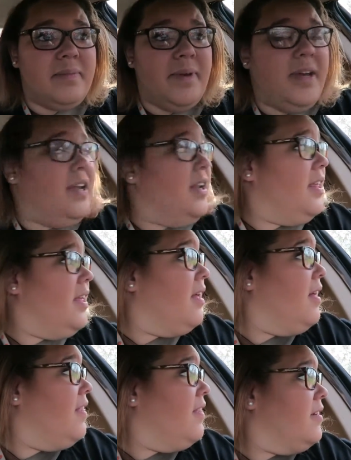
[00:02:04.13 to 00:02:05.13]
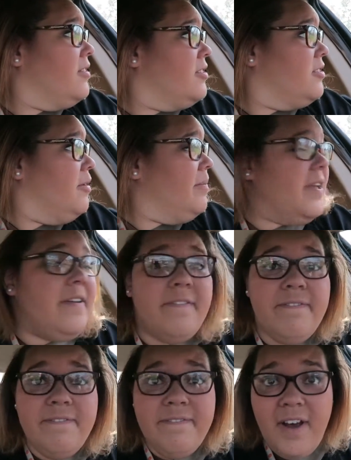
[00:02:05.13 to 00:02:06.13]
But there's so many
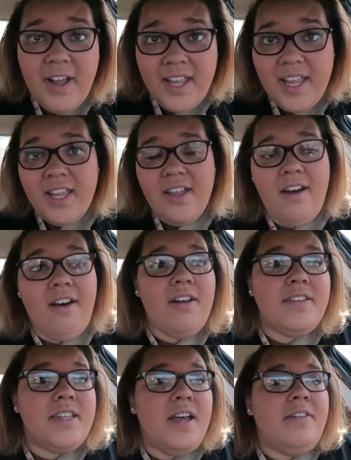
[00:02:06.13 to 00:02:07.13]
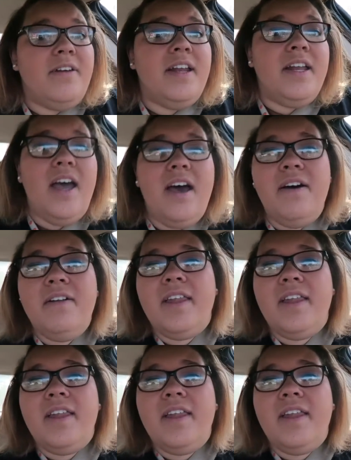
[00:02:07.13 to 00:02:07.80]
fucking cars out right now.